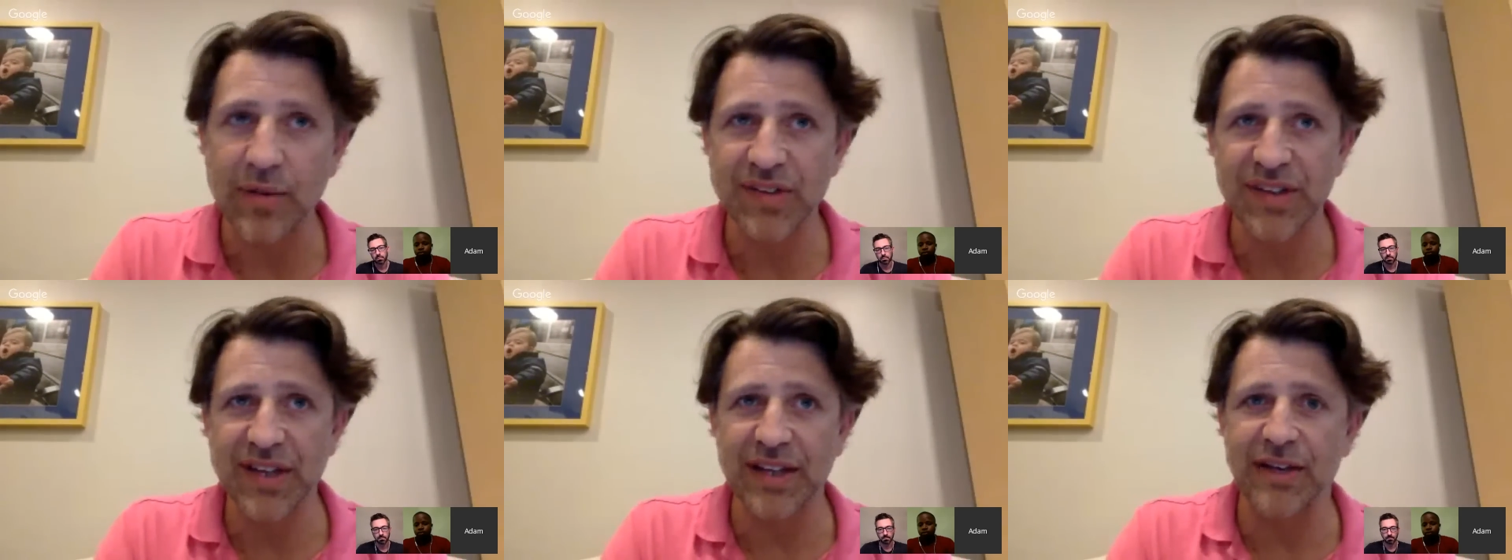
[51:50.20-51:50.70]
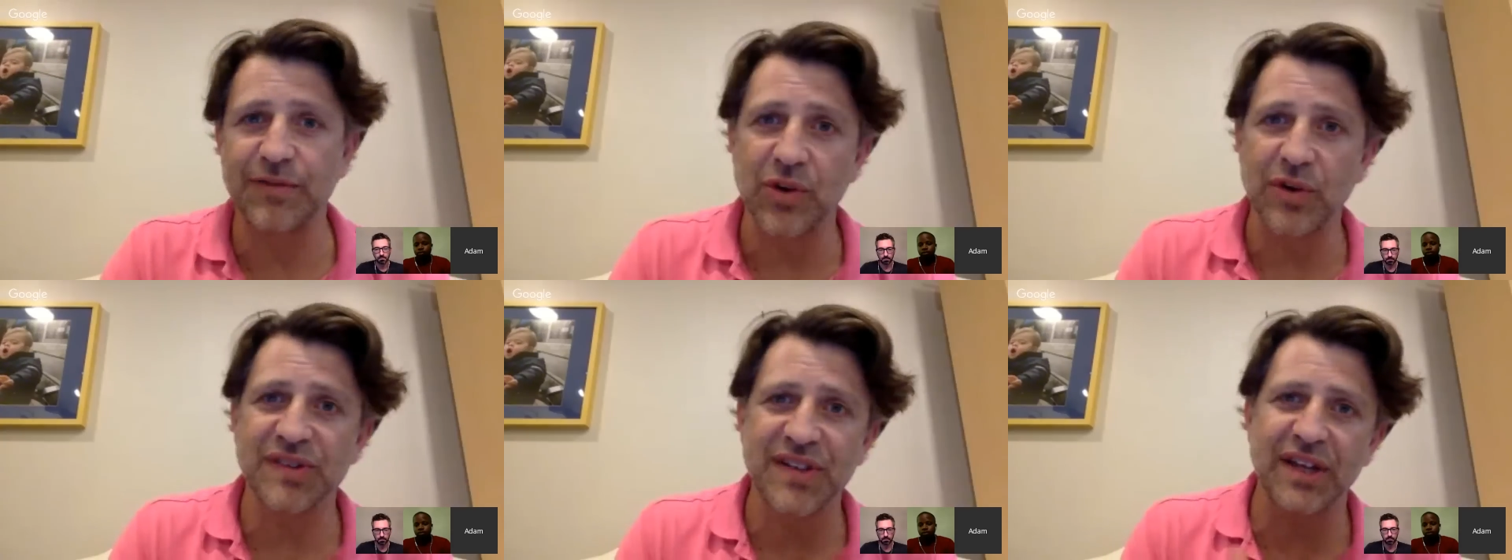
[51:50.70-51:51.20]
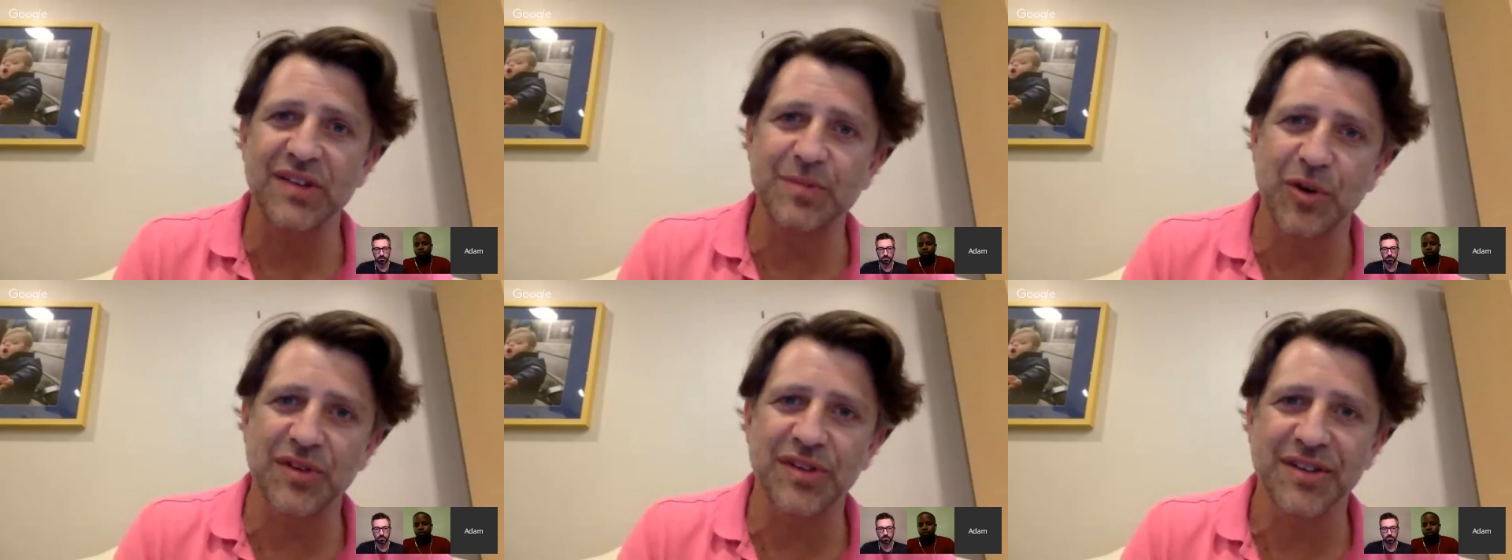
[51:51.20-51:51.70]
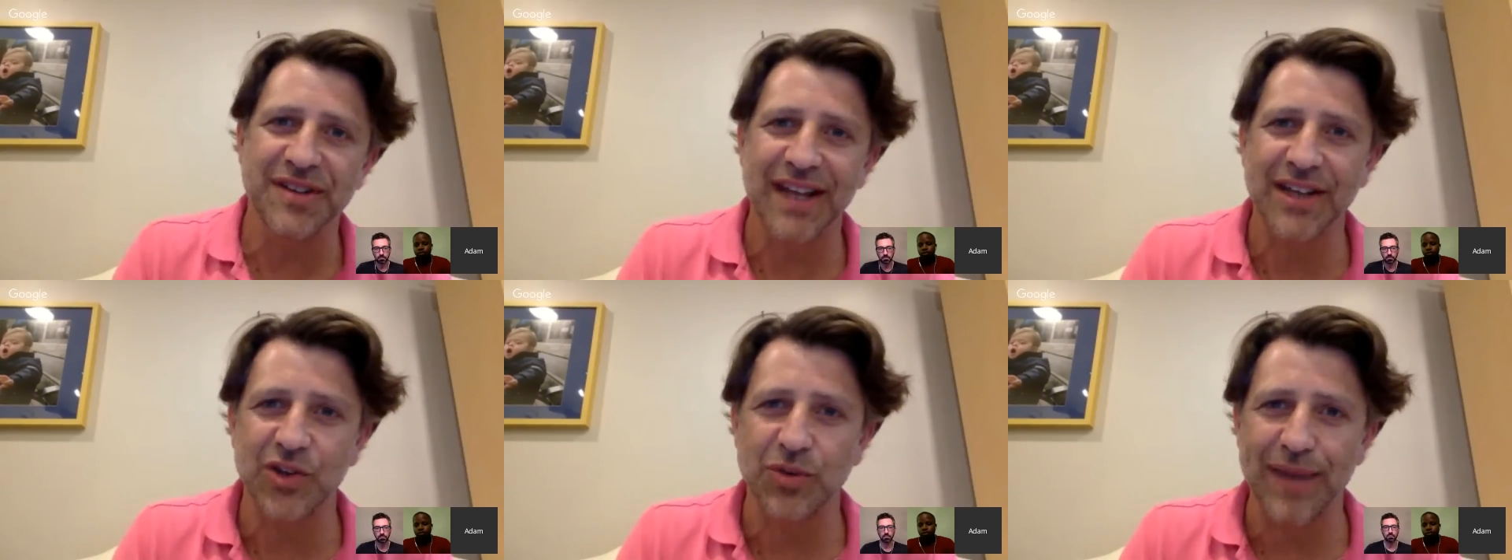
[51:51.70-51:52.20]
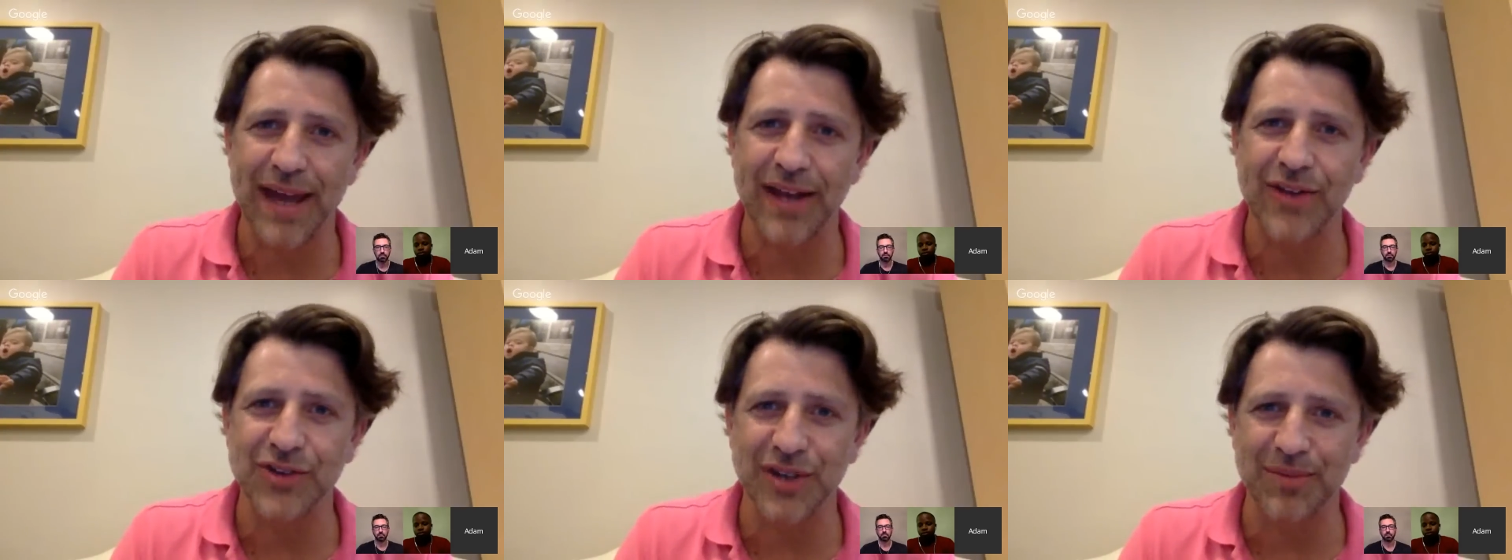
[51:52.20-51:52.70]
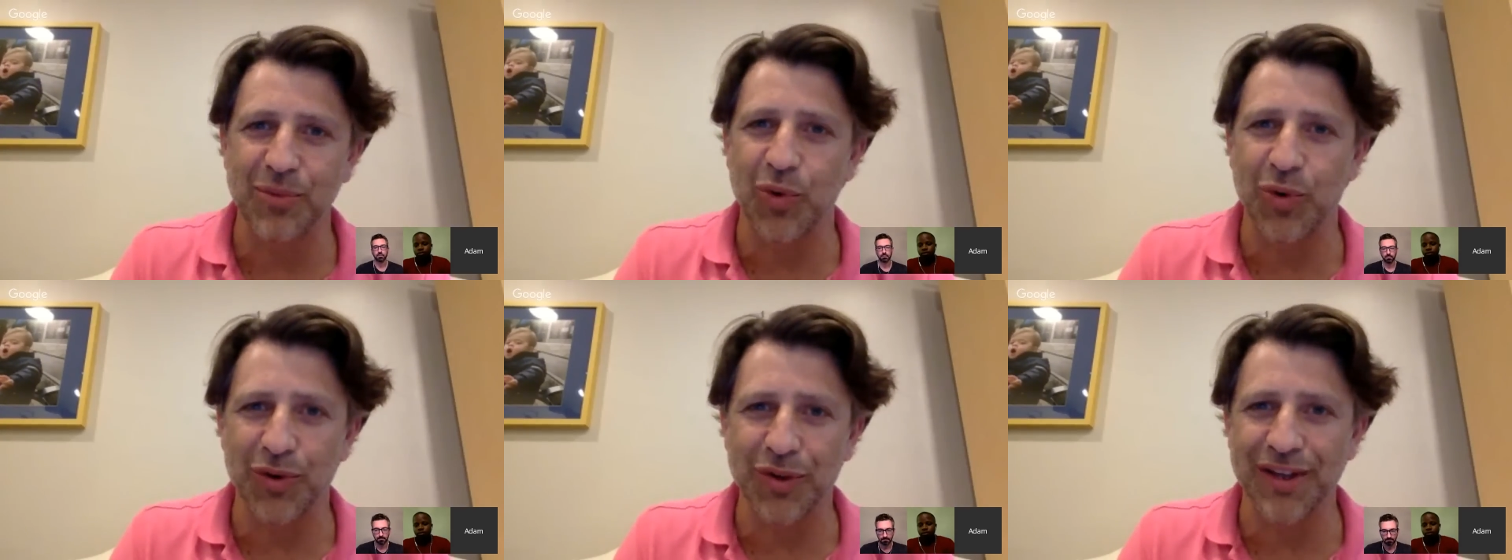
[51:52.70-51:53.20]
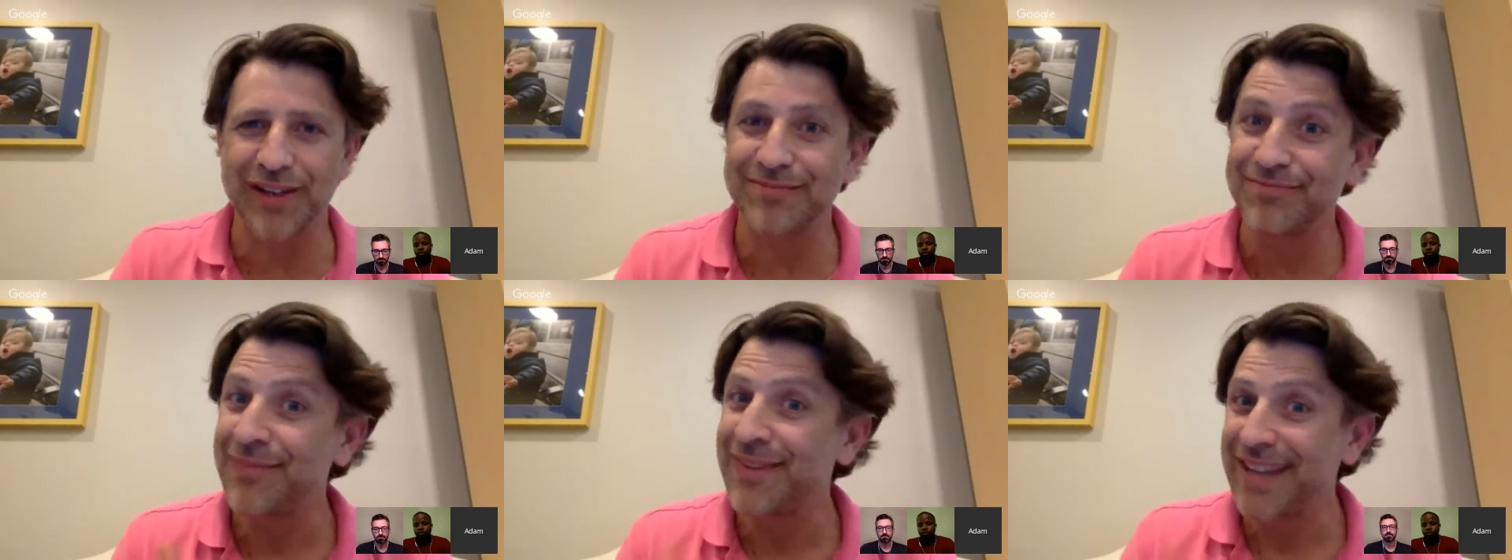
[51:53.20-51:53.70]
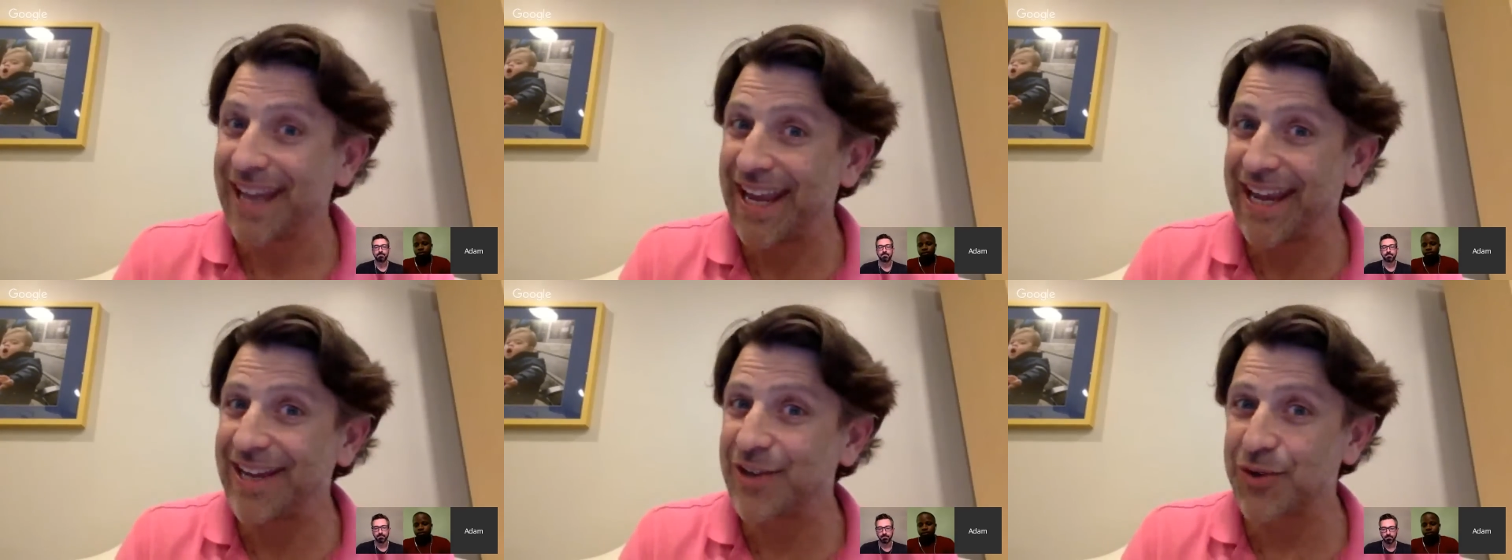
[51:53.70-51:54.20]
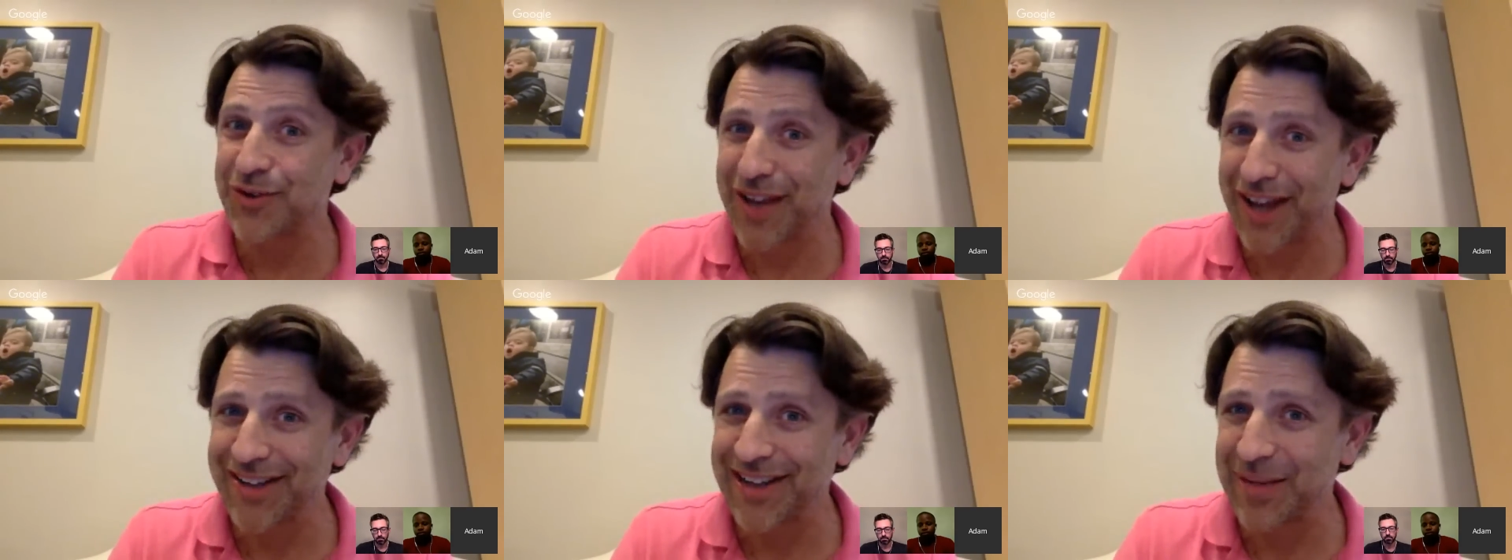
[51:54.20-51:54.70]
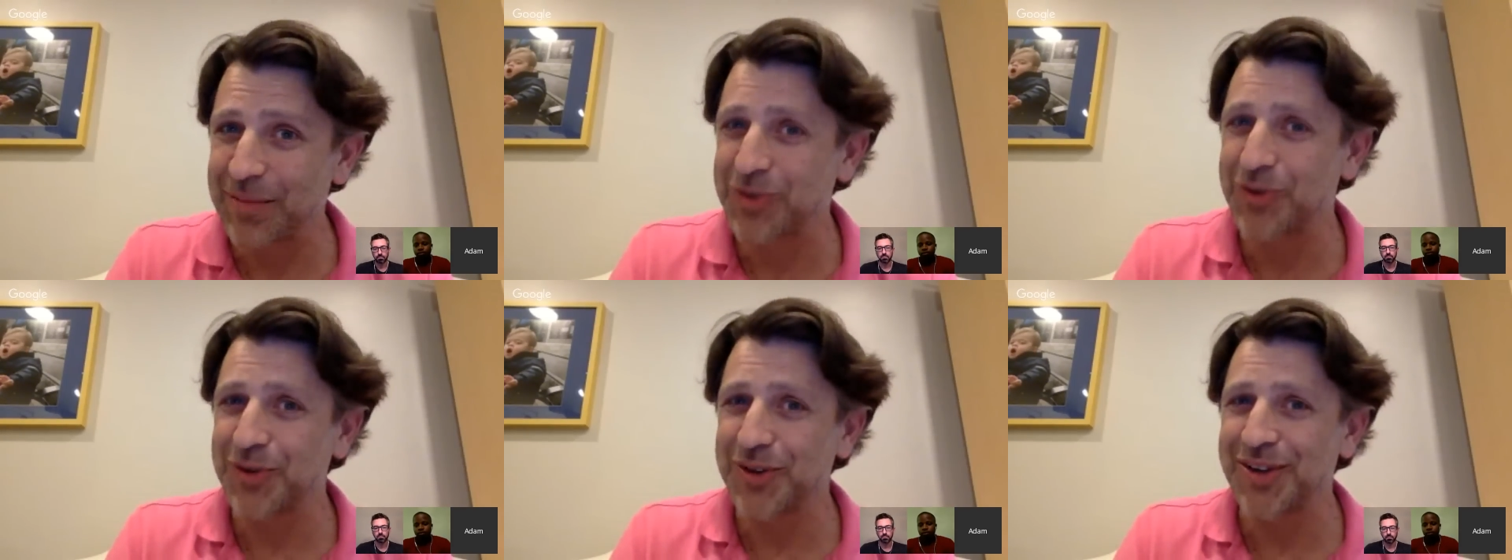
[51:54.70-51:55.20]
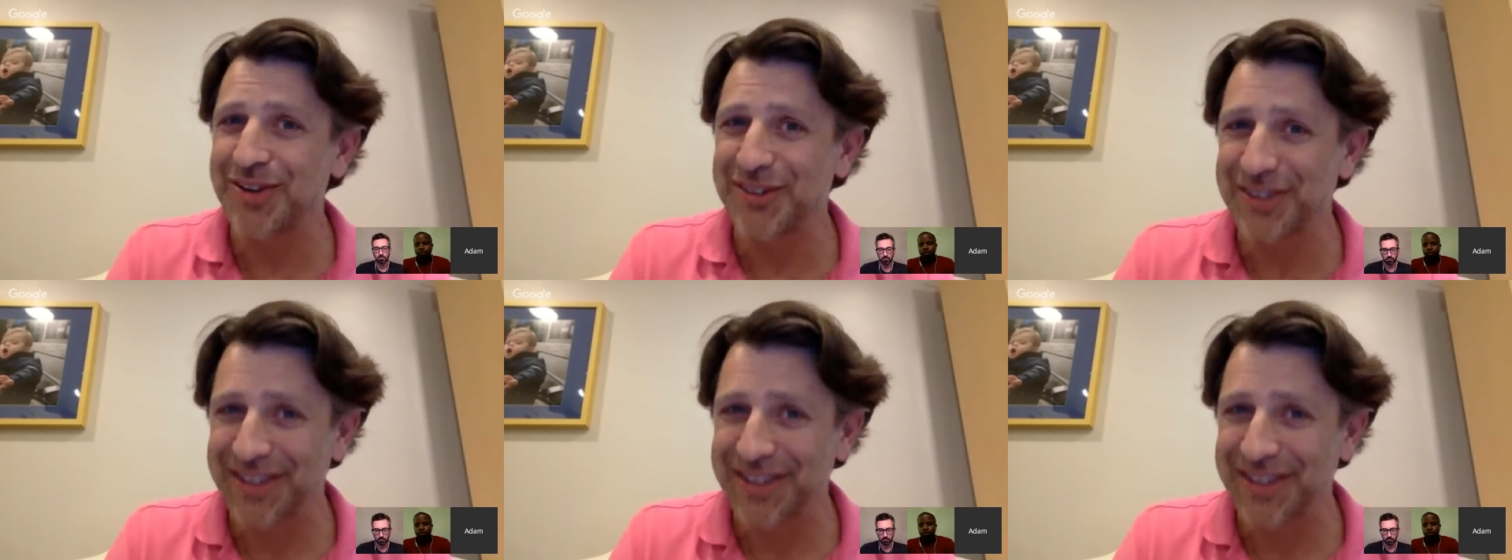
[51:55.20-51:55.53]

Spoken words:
would say that if you're a salesperson and you're managing more than 8 or 9 opportunities at a